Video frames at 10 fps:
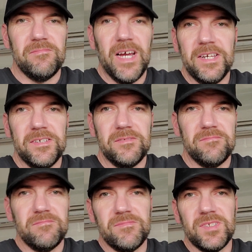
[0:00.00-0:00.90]
I didn't
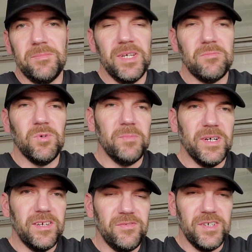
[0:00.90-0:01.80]
demand more
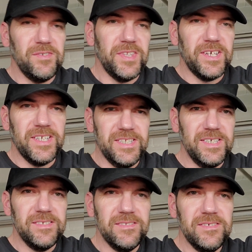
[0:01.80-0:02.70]
money for everything I
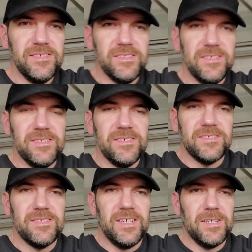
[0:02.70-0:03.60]
did.
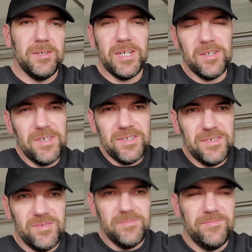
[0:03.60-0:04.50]
I got
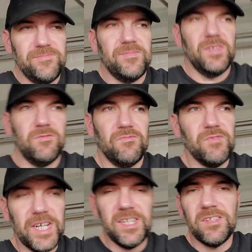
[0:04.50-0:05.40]
a
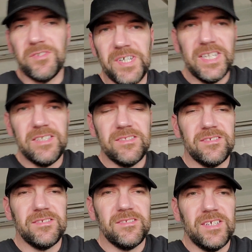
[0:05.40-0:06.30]
regular raise
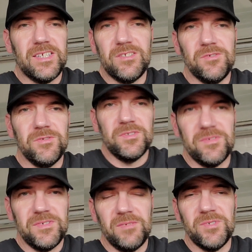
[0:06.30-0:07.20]
like you do on
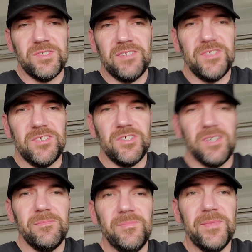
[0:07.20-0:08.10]
almost every
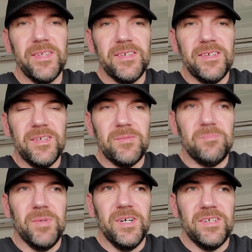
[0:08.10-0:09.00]
job,
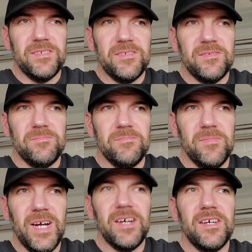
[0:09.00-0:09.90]
but
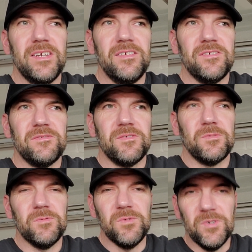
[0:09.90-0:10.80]
my
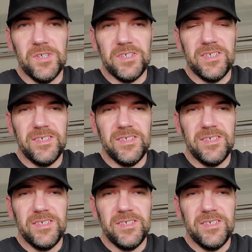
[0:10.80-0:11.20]
reward